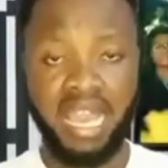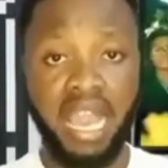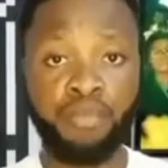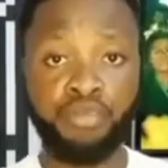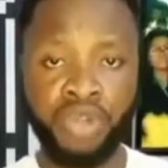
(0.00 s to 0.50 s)

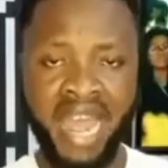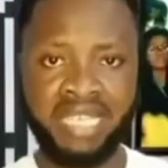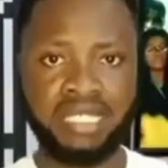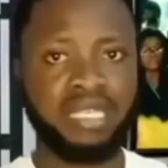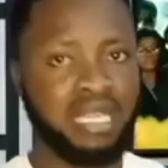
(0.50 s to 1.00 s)
a
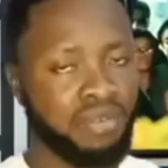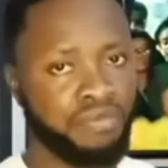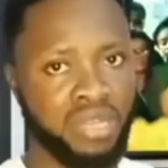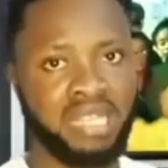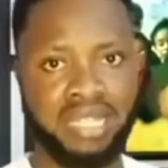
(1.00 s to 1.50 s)
price
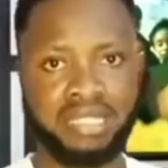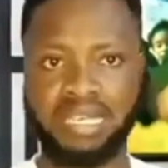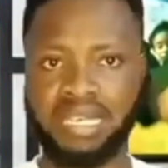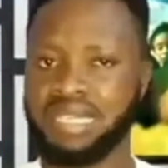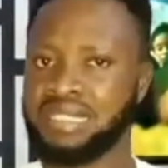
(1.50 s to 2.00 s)
for that.
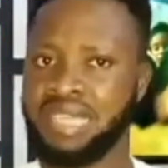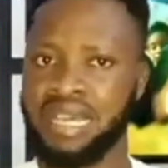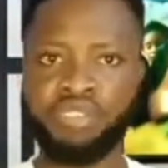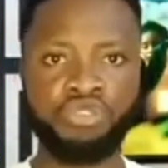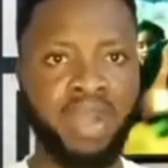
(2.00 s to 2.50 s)

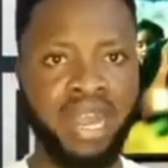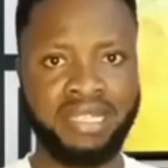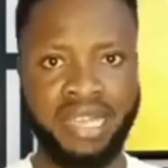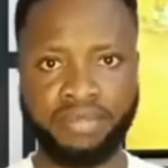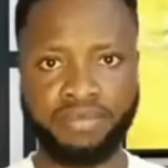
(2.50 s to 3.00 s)
Then you are
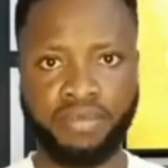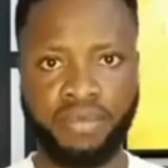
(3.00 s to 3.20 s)
there.